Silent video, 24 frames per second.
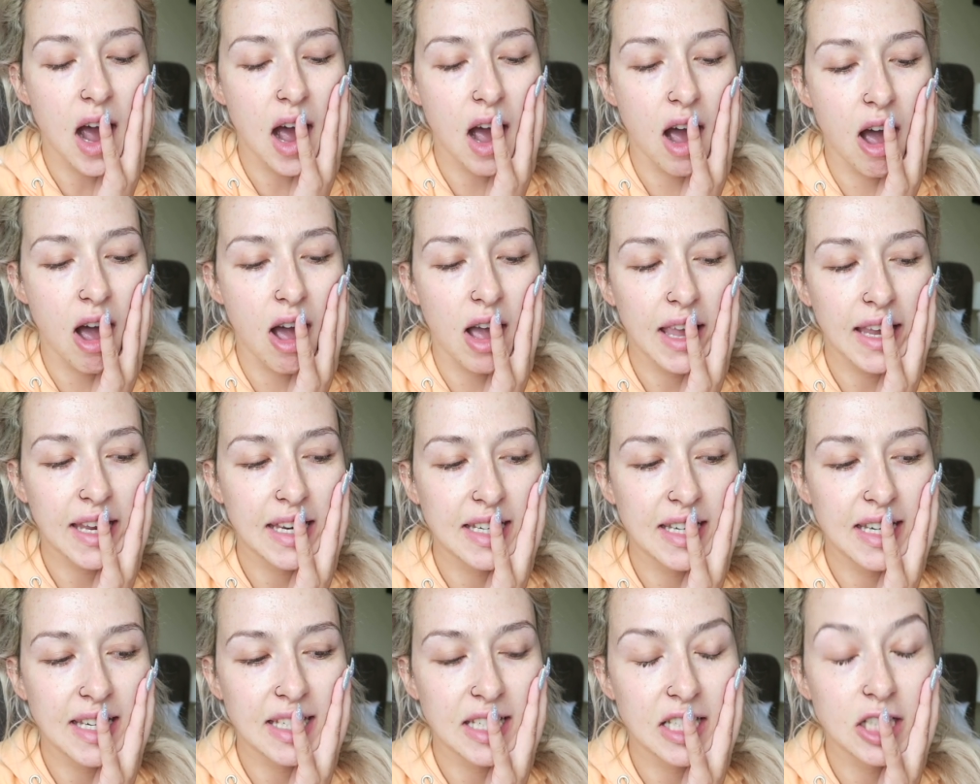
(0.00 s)

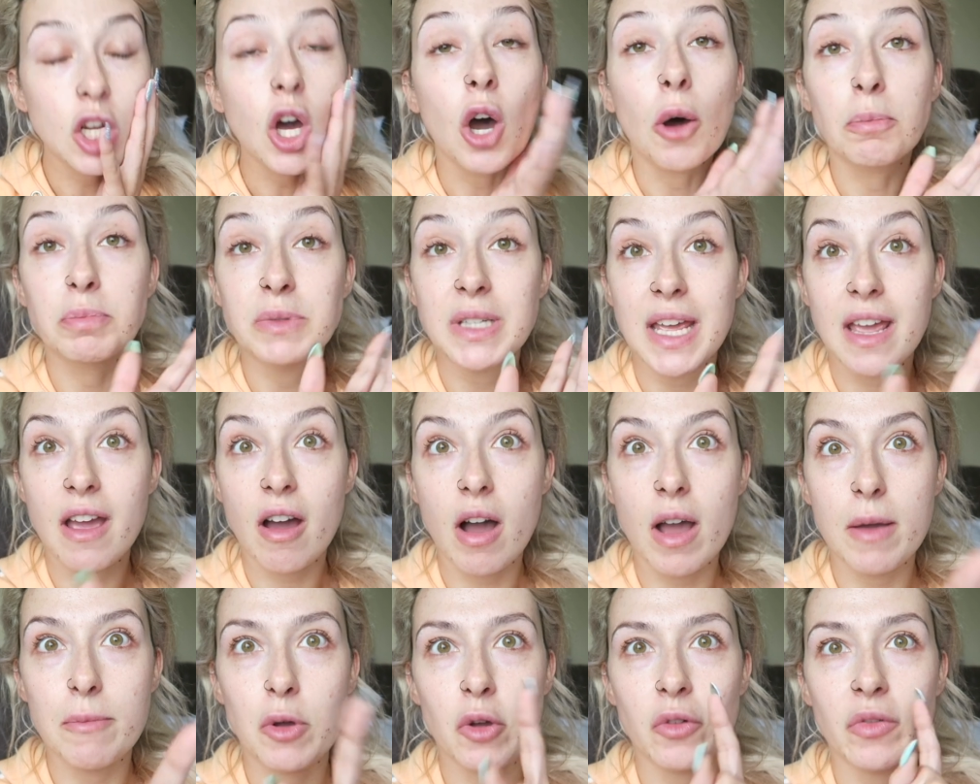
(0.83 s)
I needed to update
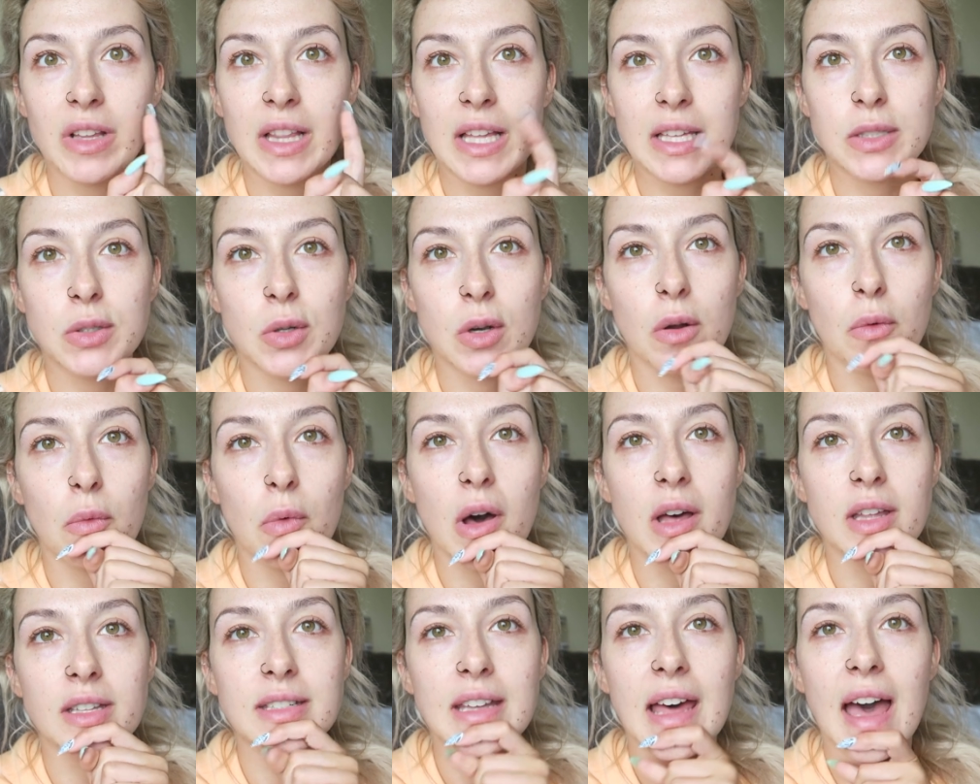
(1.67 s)
iMovie, that's what it
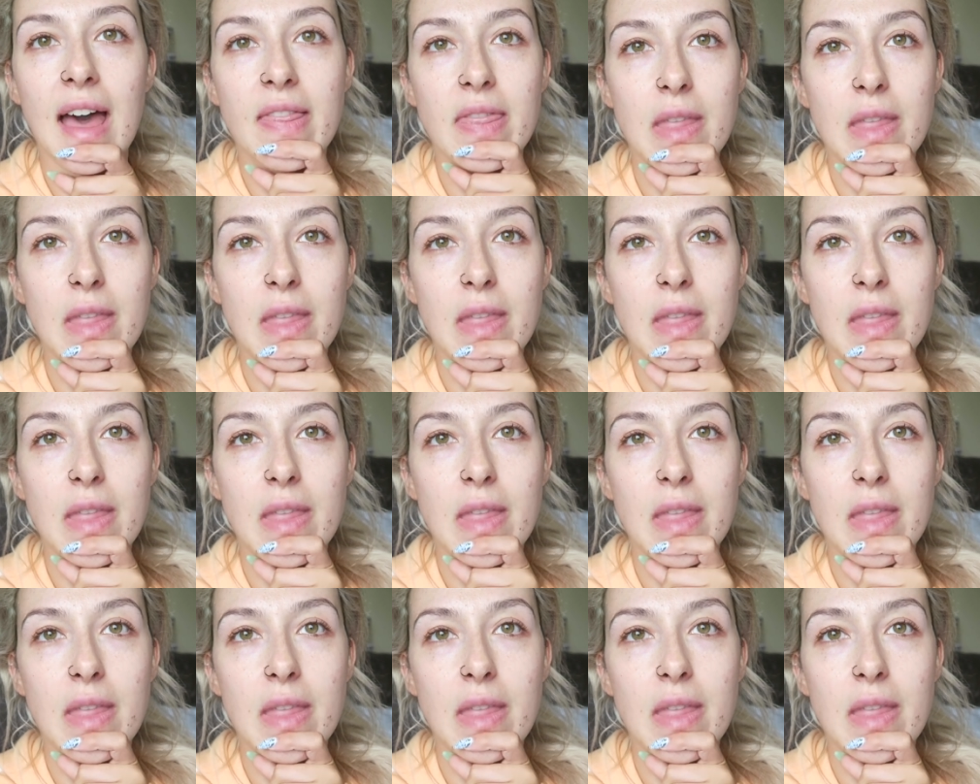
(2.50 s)
was.